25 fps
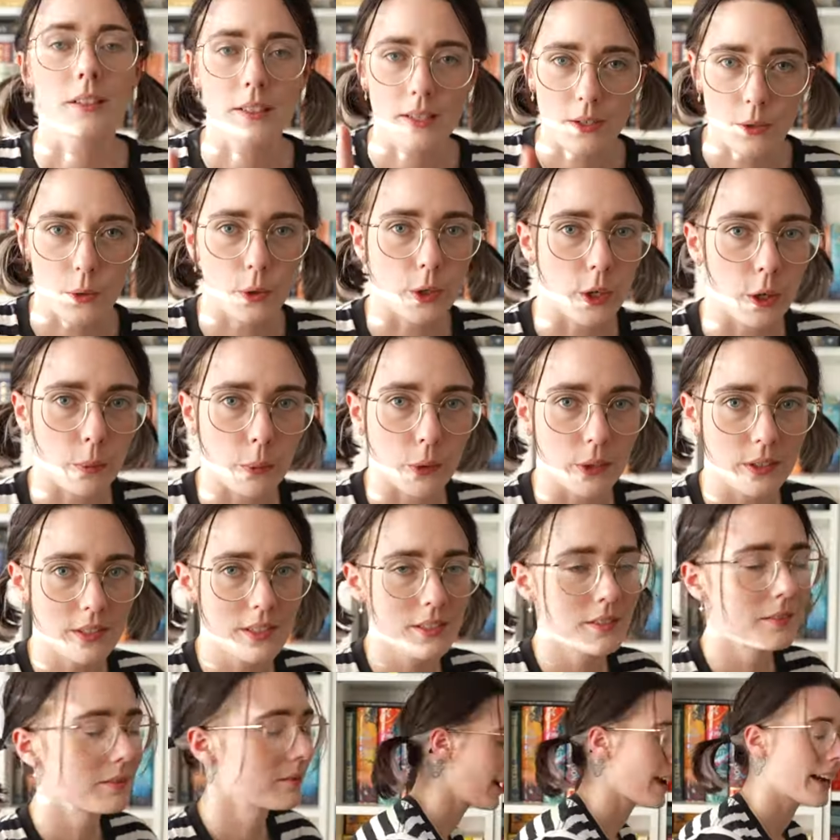Listen to
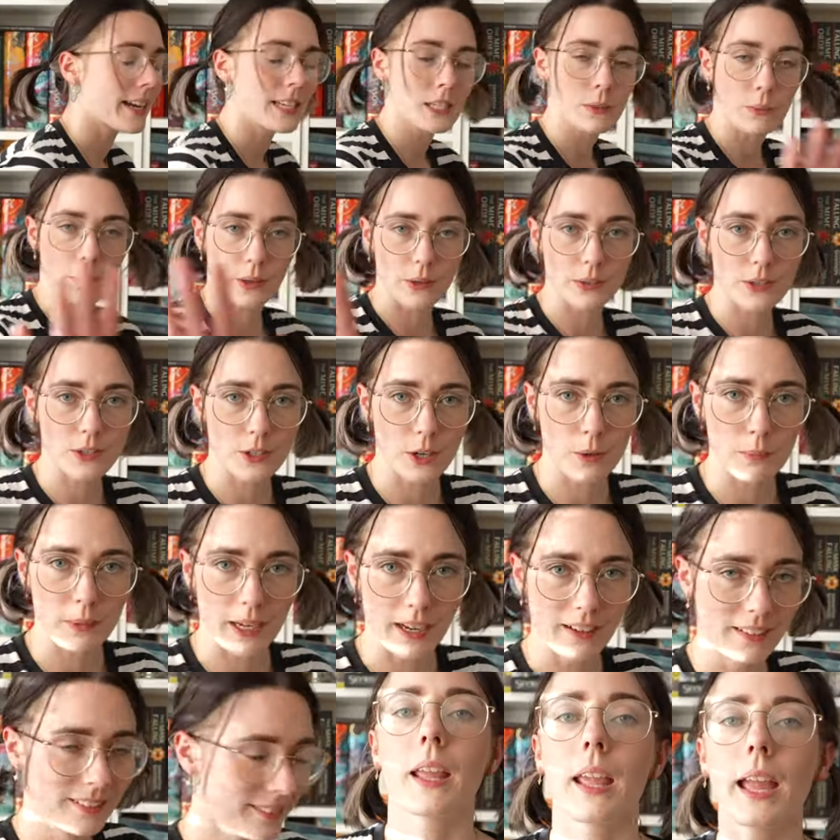audiobooks. I swear I'll stop
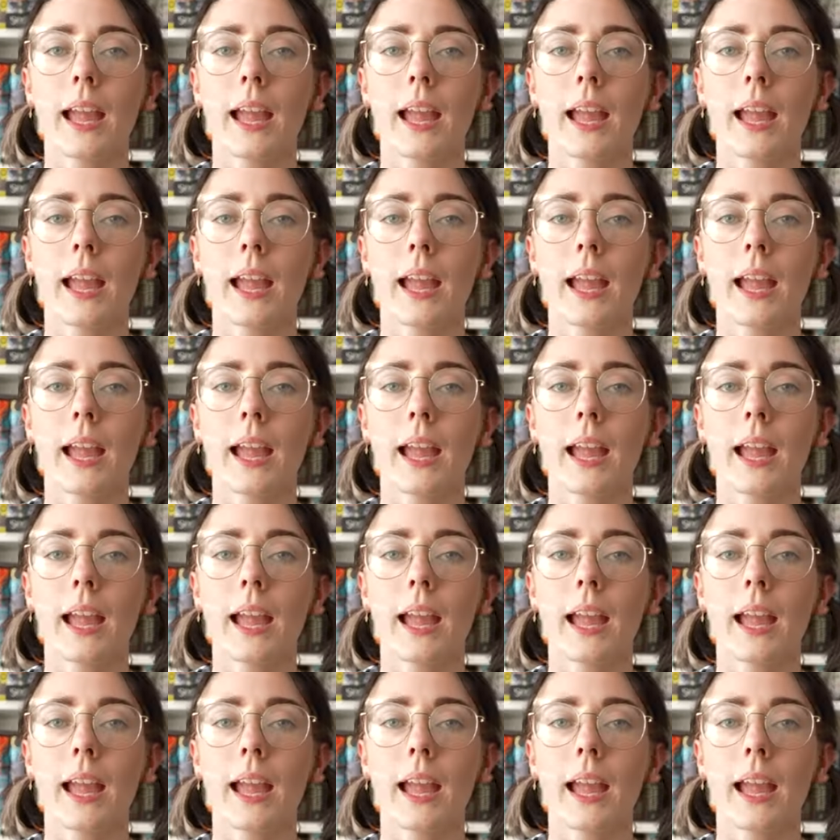now.